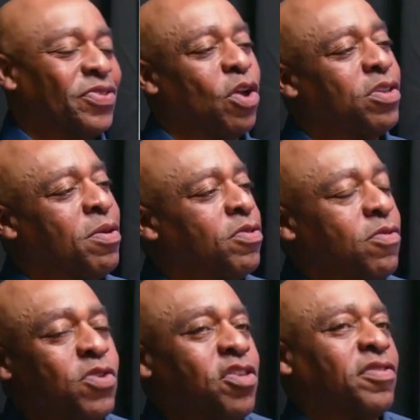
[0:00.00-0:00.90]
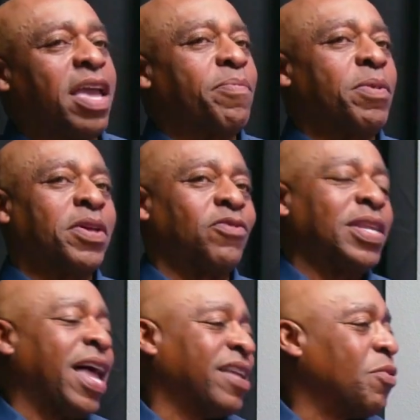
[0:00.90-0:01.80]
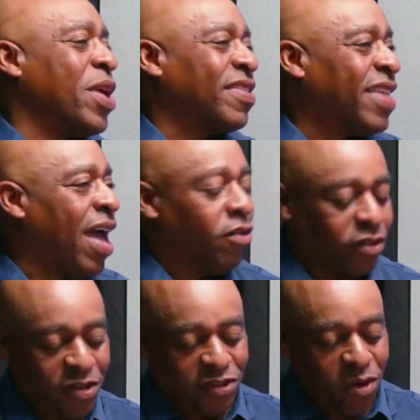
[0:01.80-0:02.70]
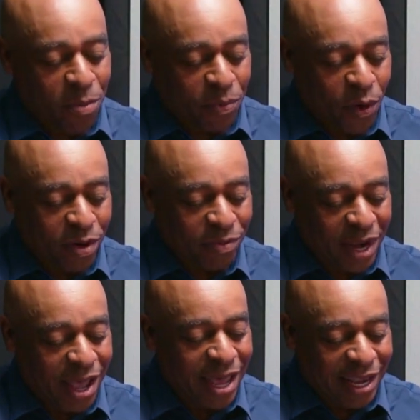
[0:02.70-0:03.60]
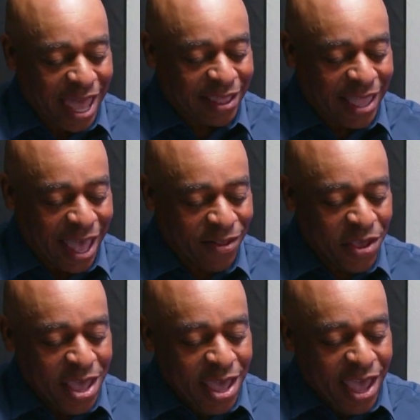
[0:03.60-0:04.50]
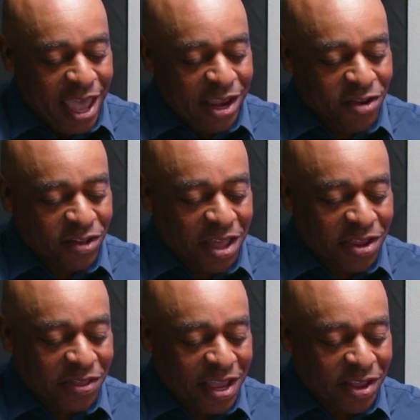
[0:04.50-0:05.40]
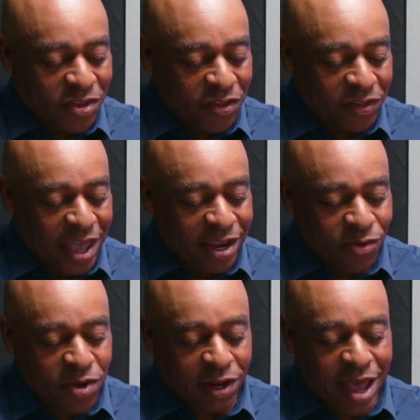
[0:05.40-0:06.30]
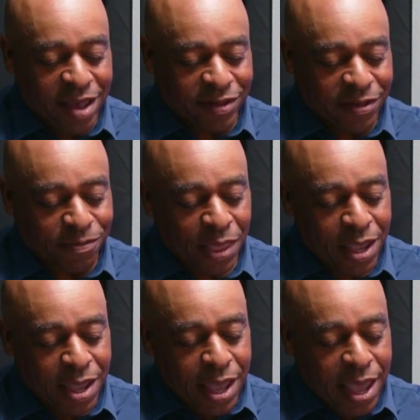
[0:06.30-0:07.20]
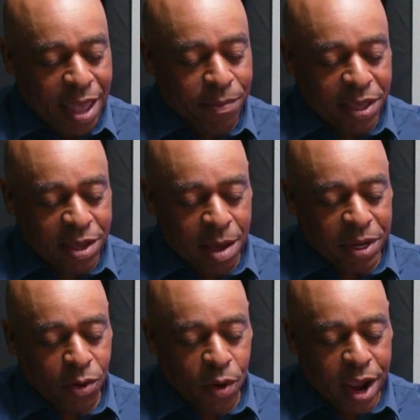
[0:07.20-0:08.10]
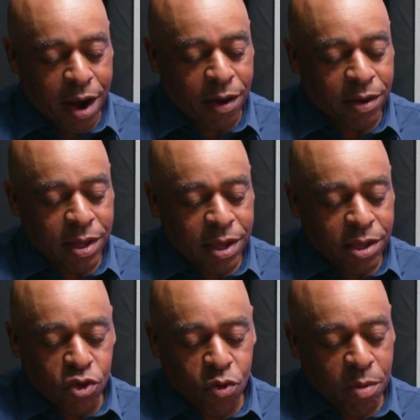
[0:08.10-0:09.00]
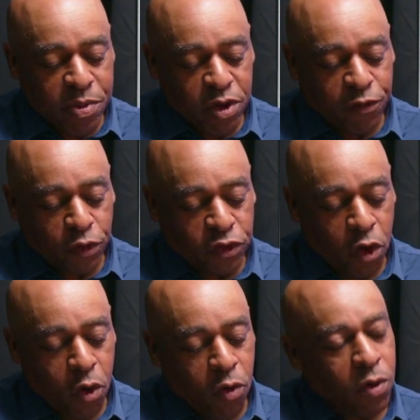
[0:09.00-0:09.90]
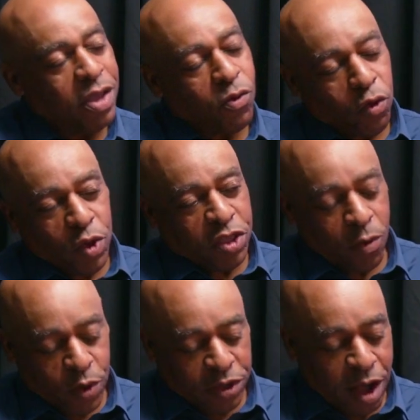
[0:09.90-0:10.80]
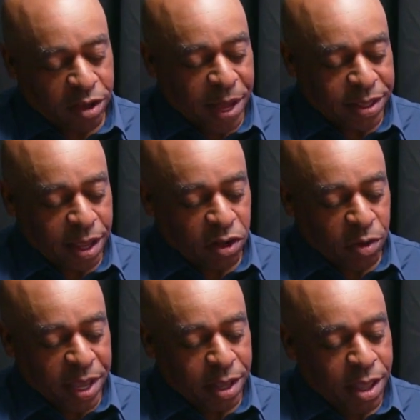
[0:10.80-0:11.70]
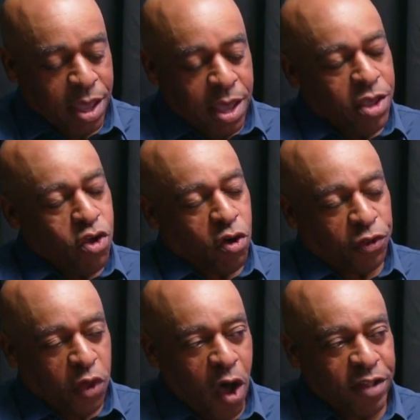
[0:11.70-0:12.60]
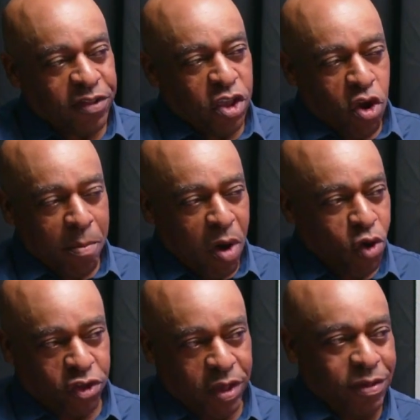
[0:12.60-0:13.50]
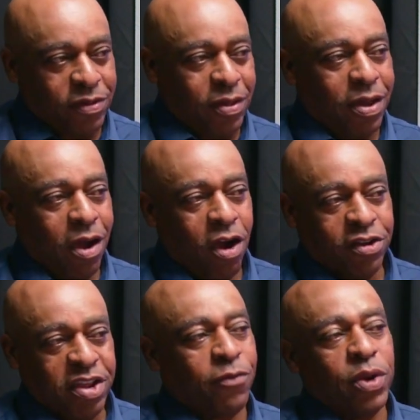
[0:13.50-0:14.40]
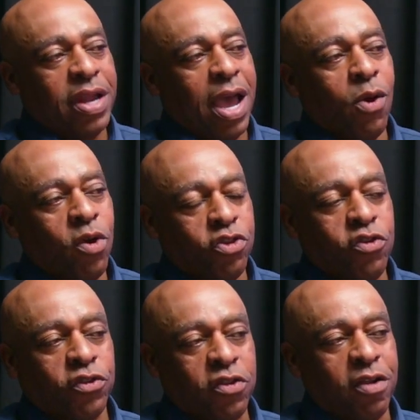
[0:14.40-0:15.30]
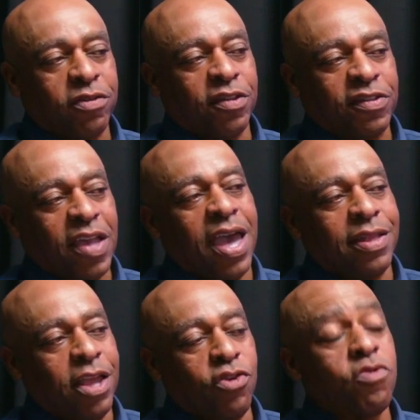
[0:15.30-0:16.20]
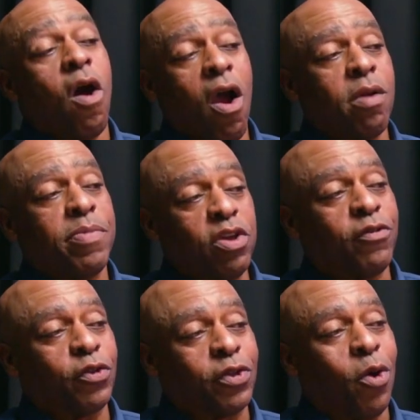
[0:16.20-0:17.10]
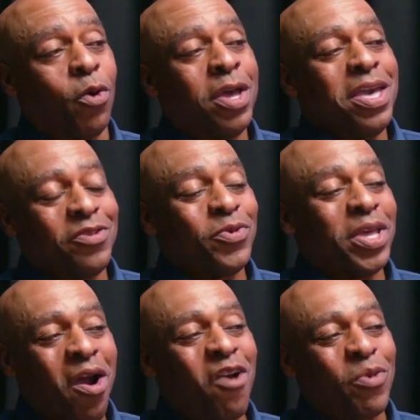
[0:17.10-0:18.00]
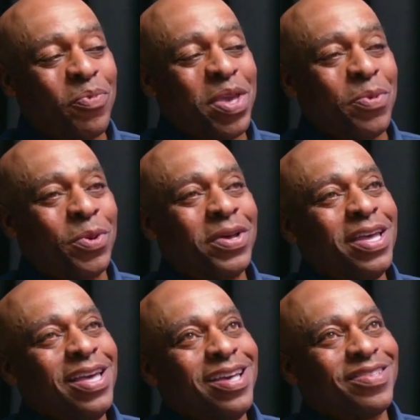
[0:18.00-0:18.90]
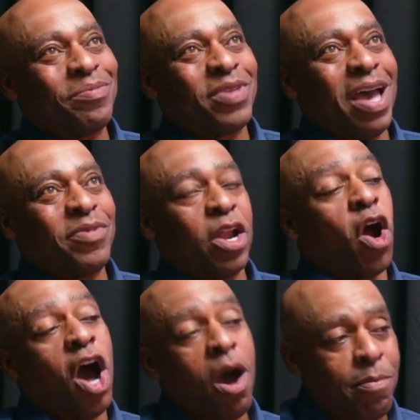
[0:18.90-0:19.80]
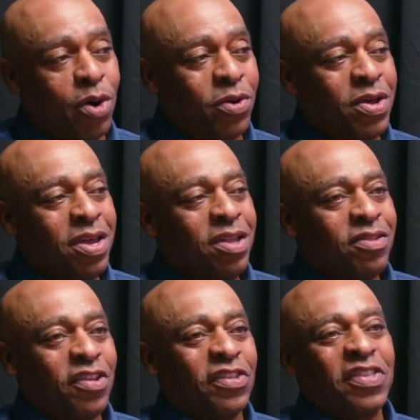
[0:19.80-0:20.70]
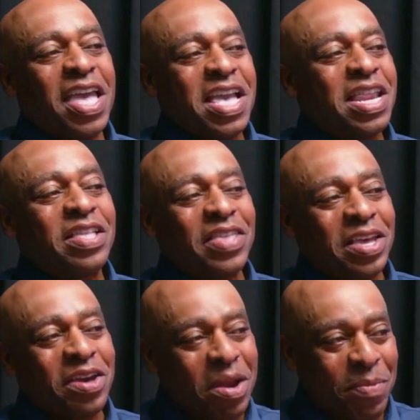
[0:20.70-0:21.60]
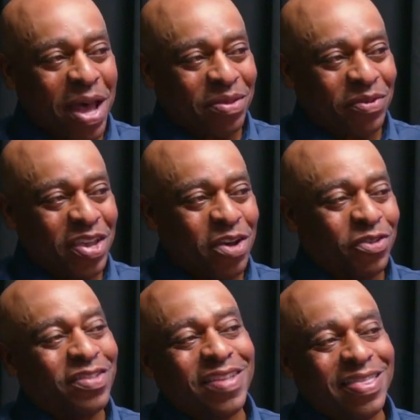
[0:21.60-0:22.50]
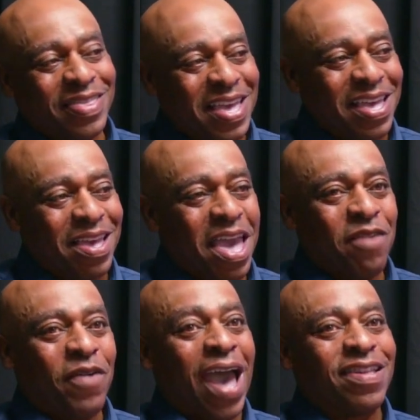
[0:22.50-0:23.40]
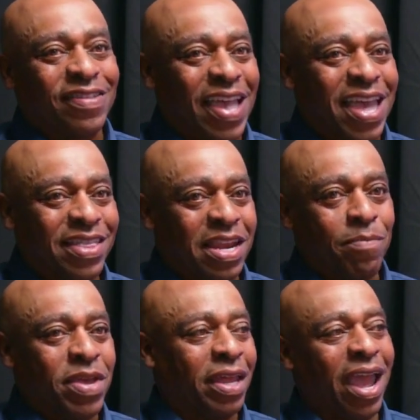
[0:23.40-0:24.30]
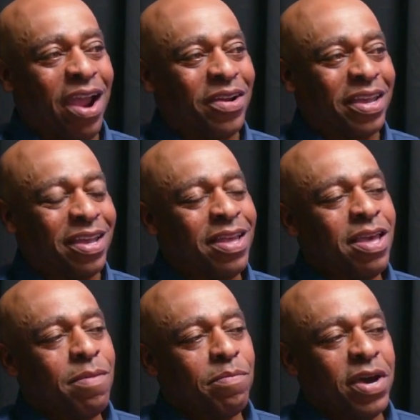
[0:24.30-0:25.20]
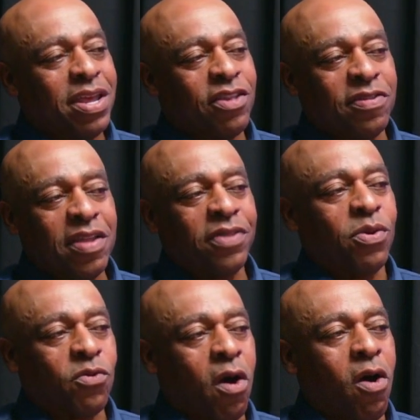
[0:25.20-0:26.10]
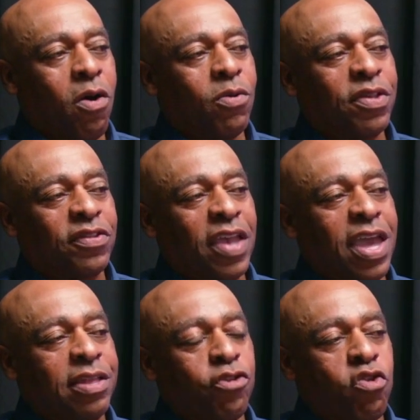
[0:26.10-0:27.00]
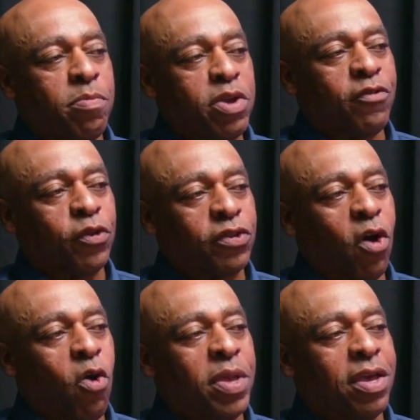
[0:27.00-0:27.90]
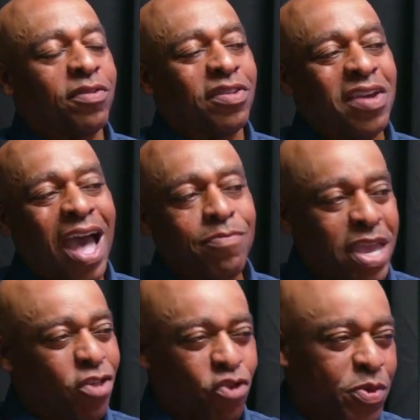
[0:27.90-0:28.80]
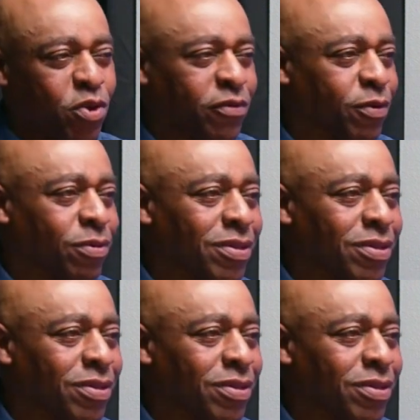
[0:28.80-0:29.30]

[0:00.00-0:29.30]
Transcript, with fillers: So, you know, we just name people because we like the way it sounds. So it's so important, but I, I, like that. And here's another thing that she said in realizing and becoming aware you are a beautiful soul. We, we talked about that a little bit. Your thoughts and your emotions are different now once you start to assign that you are a beautiful soul. It's really hard for people sometimes that are humble to say anything good about themselves because they think if I say it, then I'm being arrogant. But it's nothing wrong with saying that you're a beautiful soul because God made you beautiful.